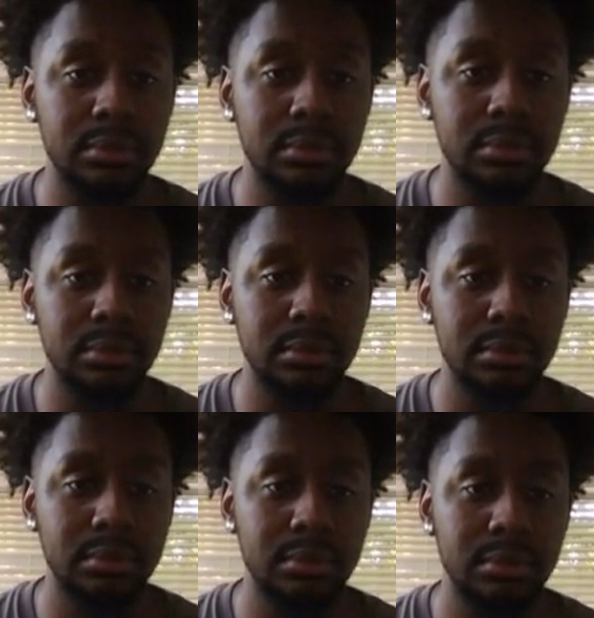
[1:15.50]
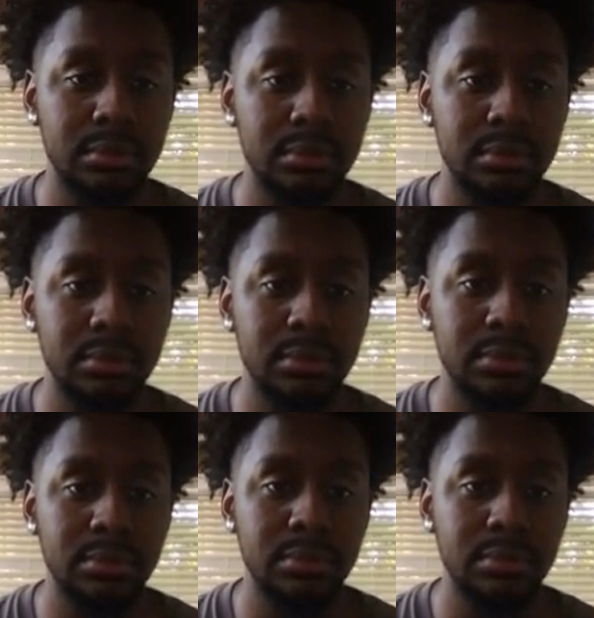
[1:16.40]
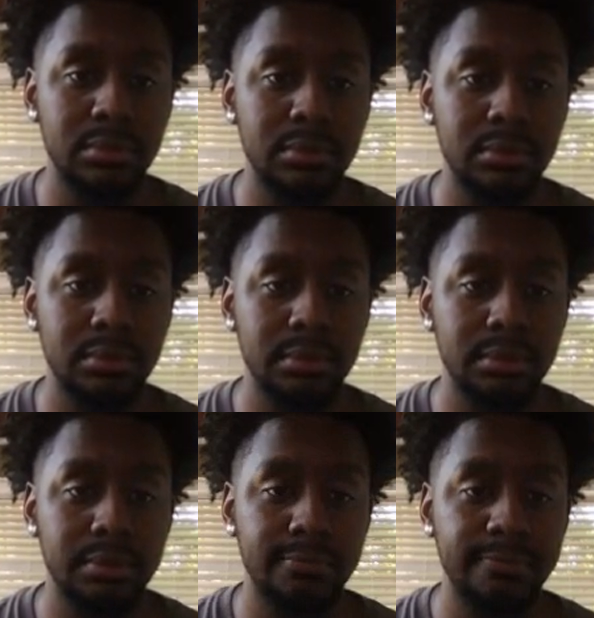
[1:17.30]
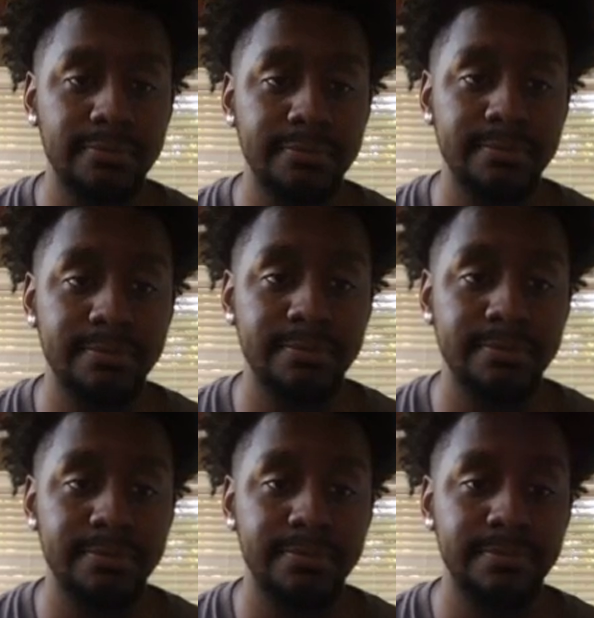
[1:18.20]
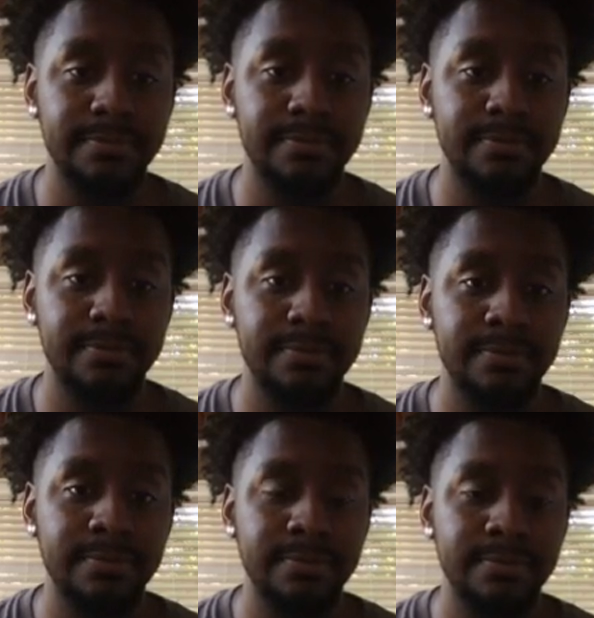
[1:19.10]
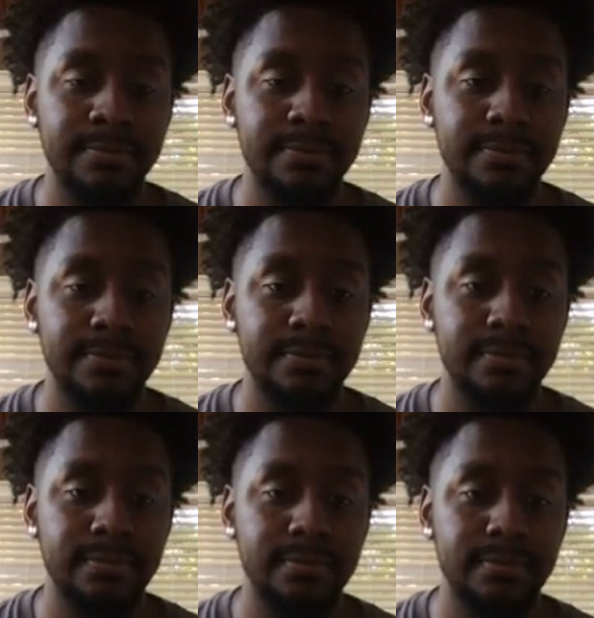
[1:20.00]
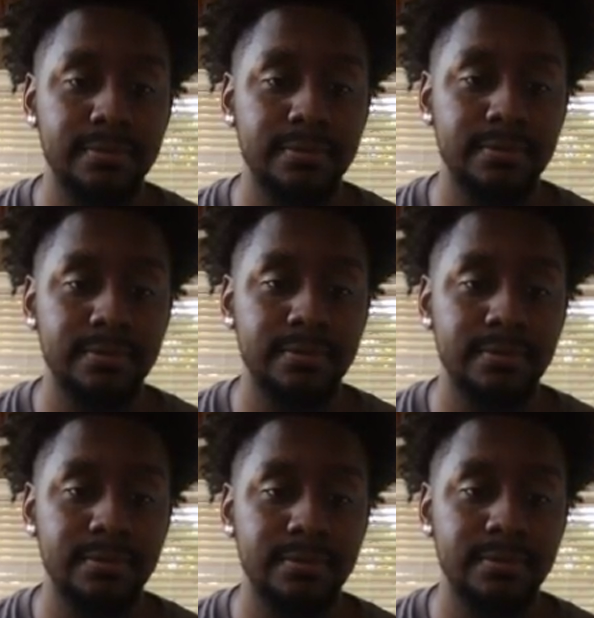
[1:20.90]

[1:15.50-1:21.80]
(not speaking)